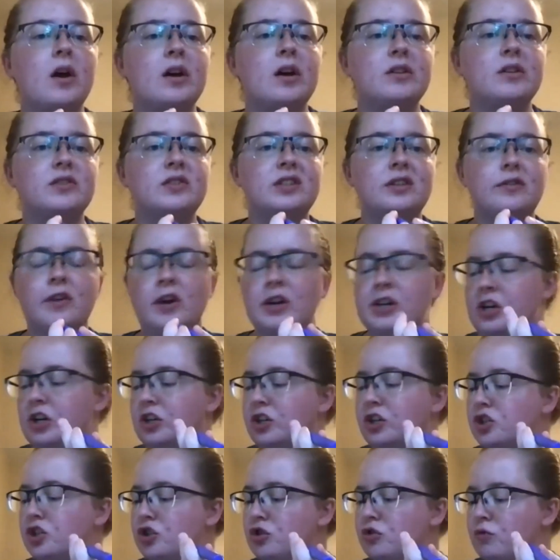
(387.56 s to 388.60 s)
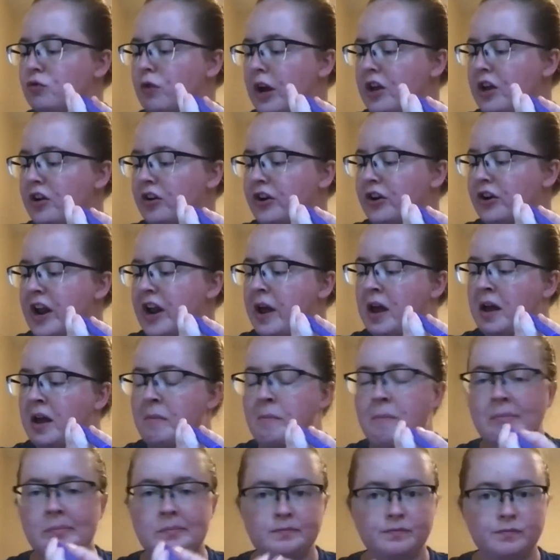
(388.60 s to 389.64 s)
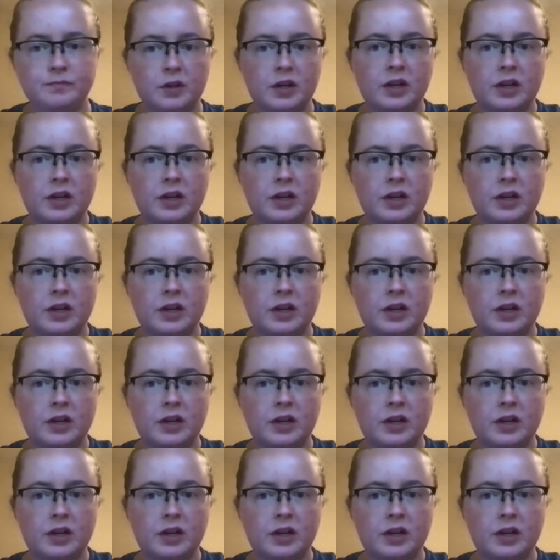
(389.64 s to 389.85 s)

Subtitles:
Stephania, could you write your name